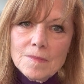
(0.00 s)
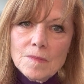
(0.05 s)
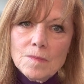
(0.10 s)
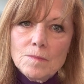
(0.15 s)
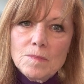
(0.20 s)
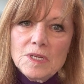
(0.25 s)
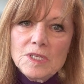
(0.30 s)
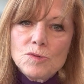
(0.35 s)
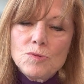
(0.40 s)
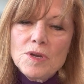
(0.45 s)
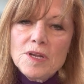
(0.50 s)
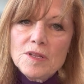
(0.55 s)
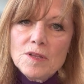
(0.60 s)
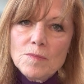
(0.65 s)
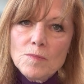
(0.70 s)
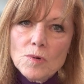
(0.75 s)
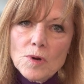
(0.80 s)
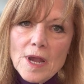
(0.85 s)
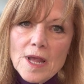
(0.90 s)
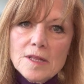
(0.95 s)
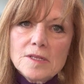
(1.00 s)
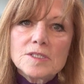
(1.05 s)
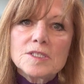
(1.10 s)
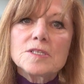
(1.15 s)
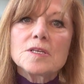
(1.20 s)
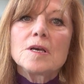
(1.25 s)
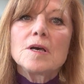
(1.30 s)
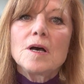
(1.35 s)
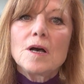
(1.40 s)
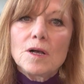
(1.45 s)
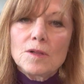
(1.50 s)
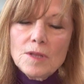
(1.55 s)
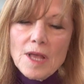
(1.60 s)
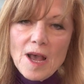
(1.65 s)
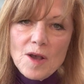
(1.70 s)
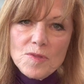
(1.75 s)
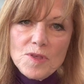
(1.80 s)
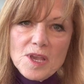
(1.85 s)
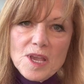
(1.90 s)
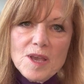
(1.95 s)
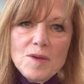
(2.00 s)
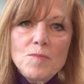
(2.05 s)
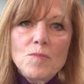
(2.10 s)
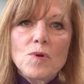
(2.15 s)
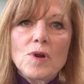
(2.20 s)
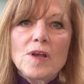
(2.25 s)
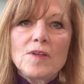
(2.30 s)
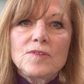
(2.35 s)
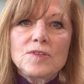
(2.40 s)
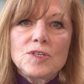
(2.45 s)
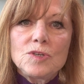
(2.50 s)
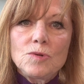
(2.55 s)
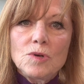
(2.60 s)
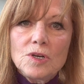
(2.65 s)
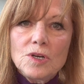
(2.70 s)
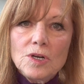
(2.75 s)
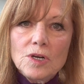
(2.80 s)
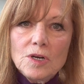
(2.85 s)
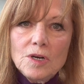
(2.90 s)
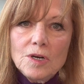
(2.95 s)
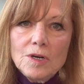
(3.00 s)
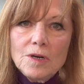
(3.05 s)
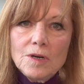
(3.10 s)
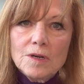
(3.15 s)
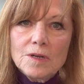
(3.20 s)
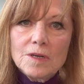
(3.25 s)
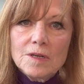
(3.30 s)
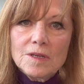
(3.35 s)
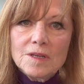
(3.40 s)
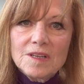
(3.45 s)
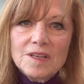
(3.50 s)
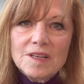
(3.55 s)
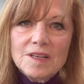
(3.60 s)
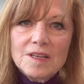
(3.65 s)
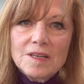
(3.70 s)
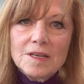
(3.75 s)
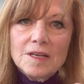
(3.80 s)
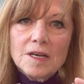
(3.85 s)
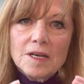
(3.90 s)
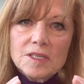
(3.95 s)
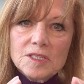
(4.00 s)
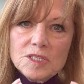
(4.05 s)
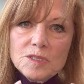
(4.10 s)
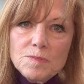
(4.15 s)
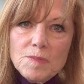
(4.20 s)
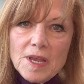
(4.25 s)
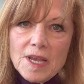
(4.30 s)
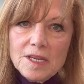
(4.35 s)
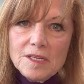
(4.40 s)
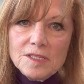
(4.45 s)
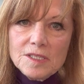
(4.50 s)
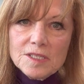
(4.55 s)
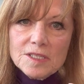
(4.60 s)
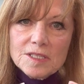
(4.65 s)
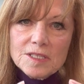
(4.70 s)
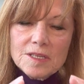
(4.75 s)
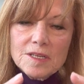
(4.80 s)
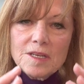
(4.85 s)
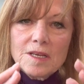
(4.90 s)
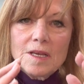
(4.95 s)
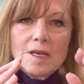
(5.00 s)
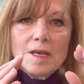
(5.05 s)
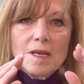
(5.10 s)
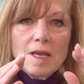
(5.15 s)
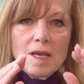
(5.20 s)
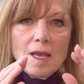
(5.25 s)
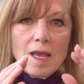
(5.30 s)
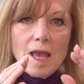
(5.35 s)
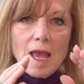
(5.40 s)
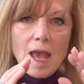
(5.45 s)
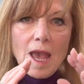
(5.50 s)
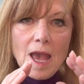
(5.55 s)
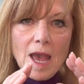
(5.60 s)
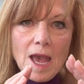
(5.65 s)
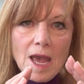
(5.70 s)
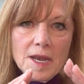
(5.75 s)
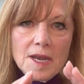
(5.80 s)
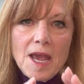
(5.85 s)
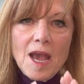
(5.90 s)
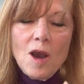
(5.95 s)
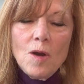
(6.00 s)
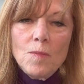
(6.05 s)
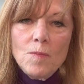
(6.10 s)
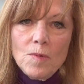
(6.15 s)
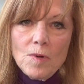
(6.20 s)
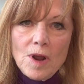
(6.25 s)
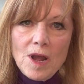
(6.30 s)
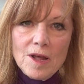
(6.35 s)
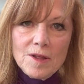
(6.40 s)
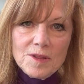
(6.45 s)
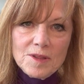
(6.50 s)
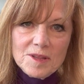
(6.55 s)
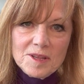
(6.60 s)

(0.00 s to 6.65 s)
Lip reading: between the breaths. Allow the in-breath to occur, a space, and out-breath.